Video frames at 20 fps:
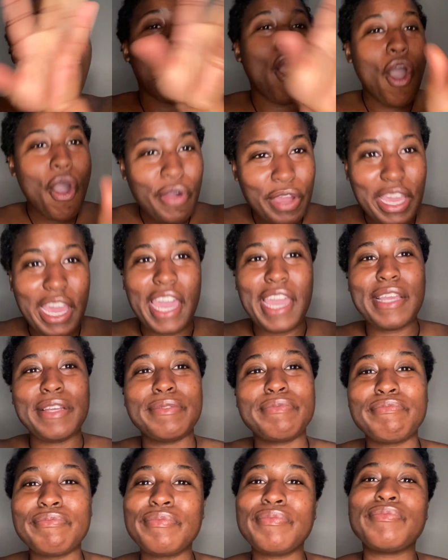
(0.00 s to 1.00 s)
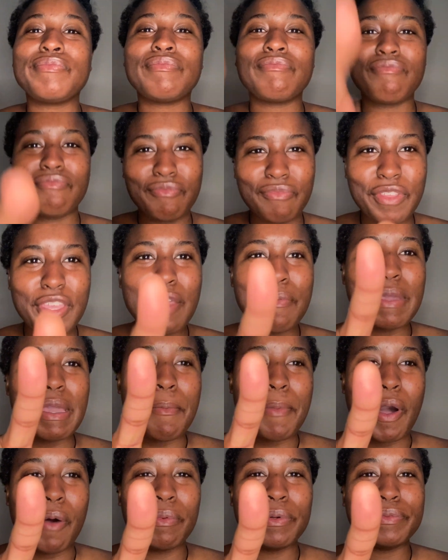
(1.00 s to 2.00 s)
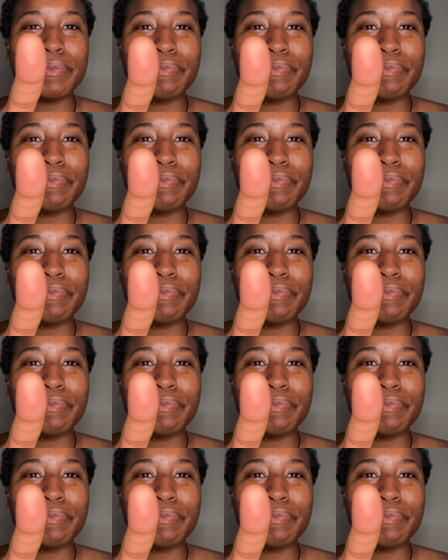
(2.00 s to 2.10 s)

Okay, give me a moment.